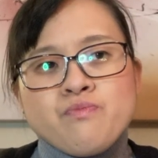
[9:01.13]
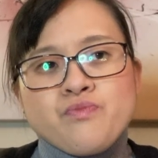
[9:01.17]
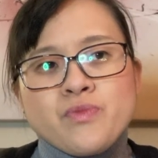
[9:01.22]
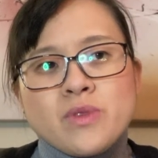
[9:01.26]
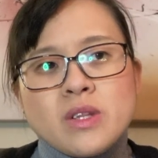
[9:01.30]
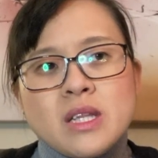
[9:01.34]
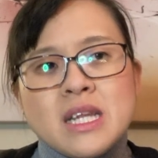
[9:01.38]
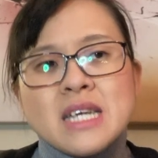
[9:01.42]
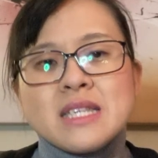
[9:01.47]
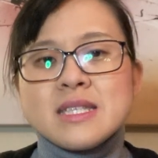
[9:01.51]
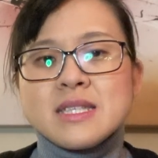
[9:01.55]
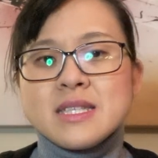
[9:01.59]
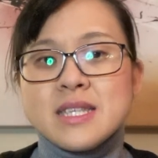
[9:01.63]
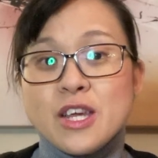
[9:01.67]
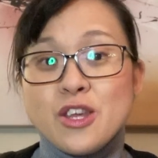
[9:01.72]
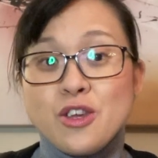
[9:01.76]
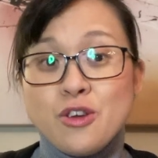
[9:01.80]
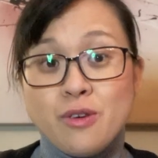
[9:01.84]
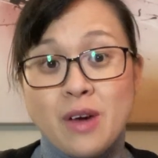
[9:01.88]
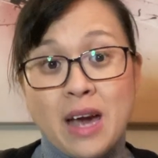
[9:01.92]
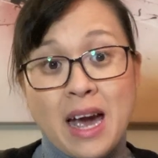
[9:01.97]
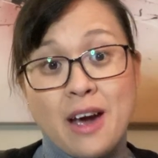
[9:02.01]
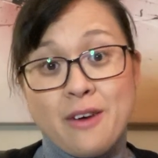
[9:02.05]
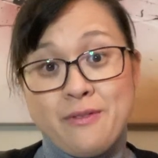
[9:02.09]
let's say
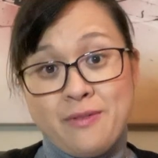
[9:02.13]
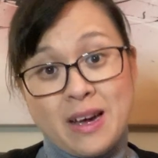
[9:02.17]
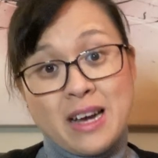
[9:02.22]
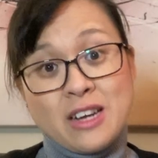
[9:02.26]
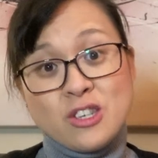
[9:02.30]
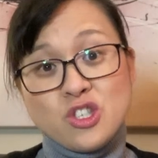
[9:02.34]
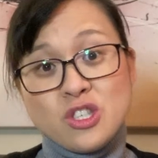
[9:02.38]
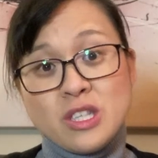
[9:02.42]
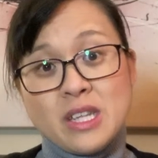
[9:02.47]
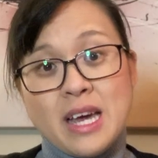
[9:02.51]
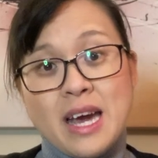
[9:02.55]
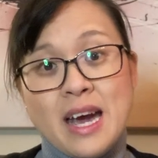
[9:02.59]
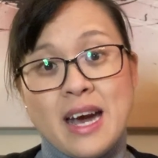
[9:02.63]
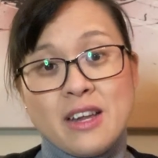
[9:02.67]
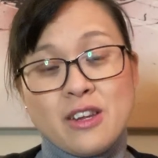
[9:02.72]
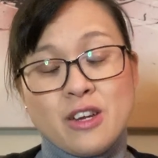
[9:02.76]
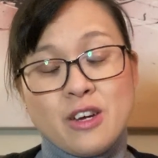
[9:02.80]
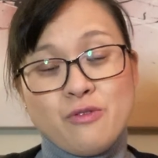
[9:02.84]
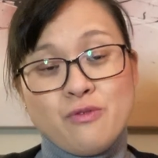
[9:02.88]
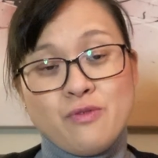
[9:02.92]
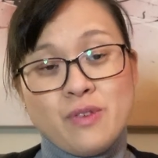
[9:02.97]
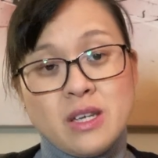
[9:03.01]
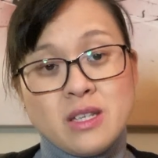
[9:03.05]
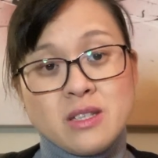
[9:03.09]
you have actually had
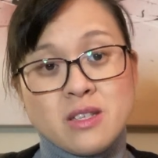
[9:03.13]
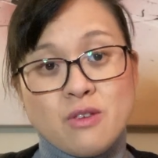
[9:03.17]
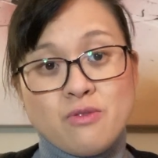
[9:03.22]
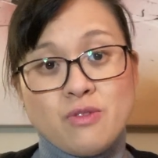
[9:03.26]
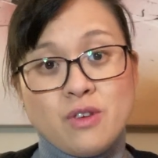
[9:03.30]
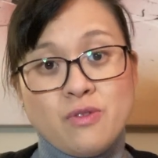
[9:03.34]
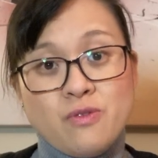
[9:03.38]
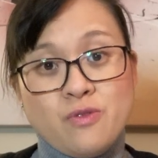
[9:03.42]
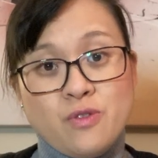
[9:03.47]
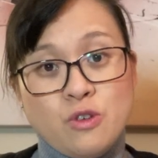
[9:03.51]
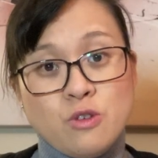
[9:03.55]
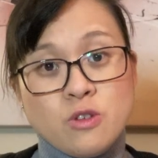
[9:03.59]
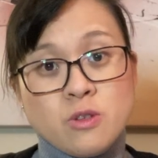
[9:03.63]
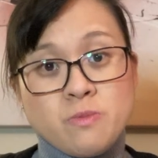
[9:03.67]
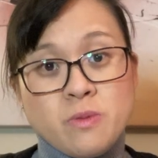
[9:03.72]
a visa refused